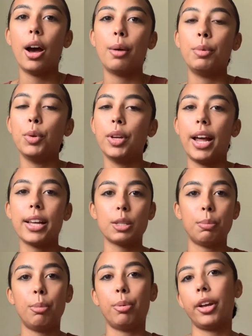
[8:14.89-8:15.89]
You can ask
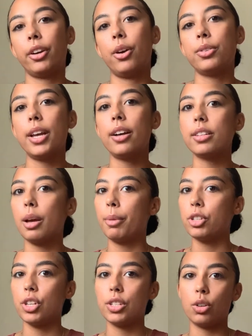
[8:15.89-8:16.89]
people at your hotels, how
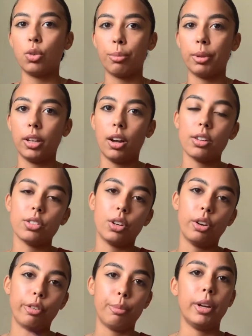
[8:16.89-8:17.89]
much does it normally cost to
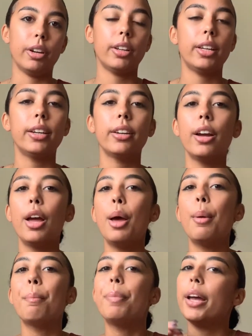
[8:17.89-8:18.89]
go from here to here?
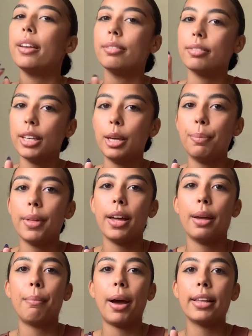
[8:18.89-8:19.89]
But keep
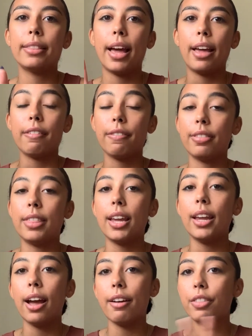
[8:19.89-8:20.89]
that in mind that if they
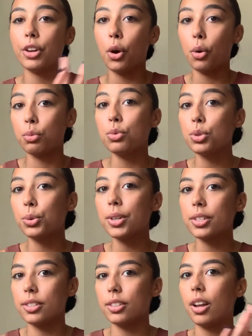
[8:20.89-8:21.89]
have their own
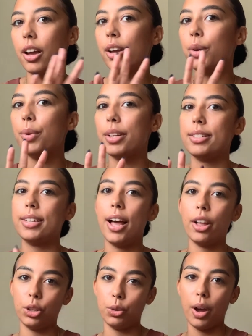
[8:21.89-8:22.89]
tours, they're not gonna wanna
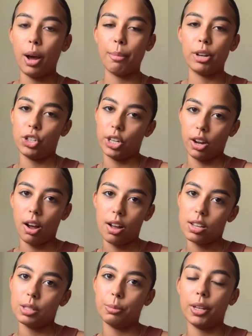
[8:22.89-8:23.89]
tell you how much it
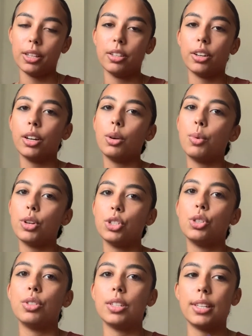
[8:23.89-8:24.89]
costs, because they're gonna want
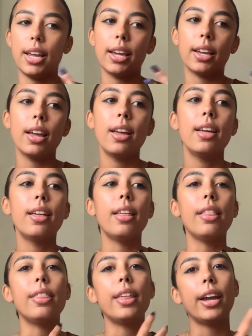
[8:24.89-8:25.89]
you to take
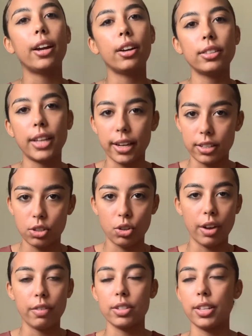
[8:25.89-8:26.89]
their taxi
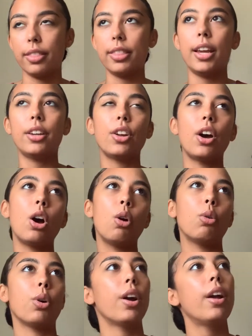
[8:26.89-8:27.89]
drivers that they know
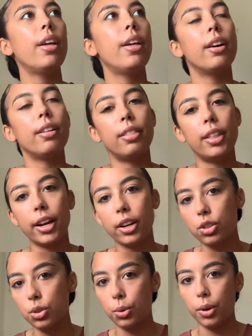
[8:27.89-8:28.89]
or their
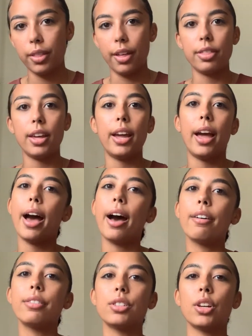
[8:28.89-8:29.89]
tour that they
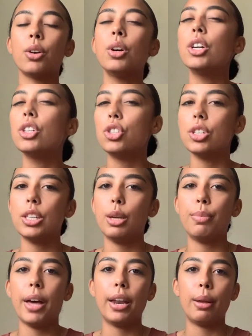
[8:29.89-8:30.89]
have. So just
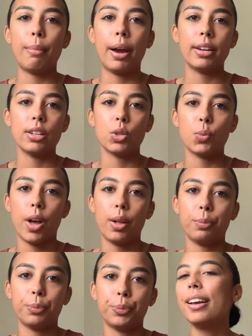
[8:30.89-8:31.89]
keep that in mind as well.
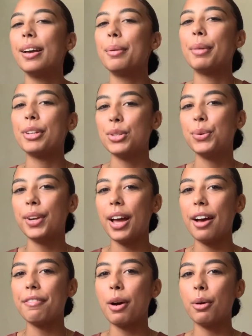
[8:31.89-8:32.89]
My
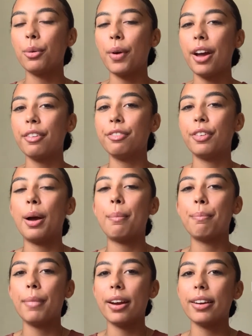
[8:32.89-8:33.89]
2.5-hour ride
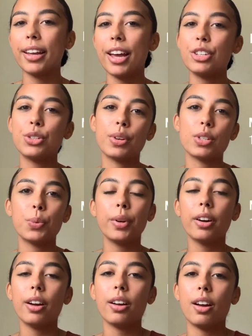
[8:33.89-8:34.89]
from Marrakesh to
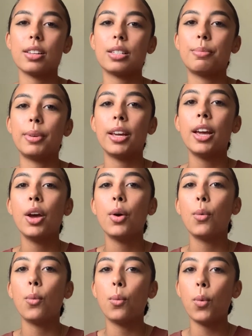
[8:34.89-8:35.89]
Essaouira cost me
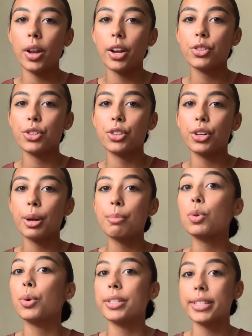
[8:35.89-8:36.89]
100
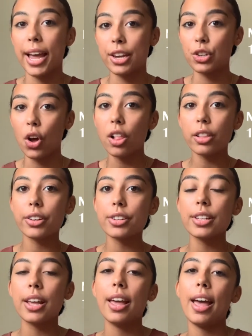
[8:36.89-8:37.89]
dirhams or
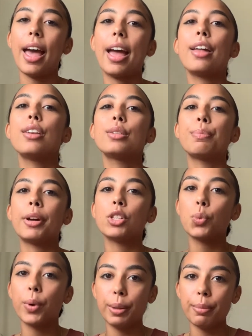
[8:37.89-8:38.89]
$10. And my
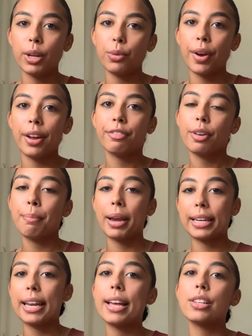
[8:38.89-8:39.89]
20-minute ride from
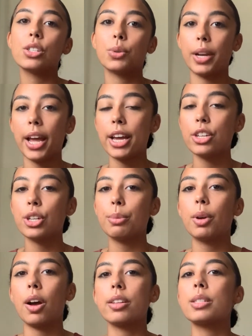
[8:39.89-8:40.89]
Meknès to
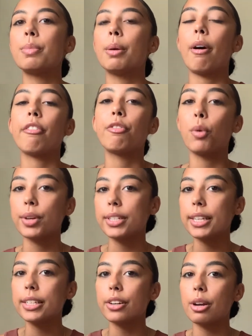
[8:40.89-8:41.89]
Al-Hajib cost me about
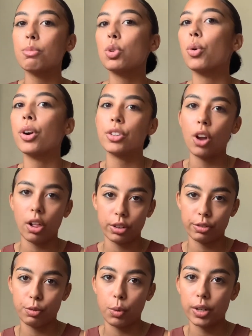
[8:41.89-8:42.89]
14 dirhams or
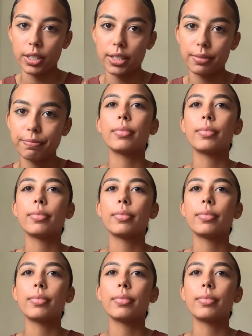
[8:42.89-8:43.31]
$1.40.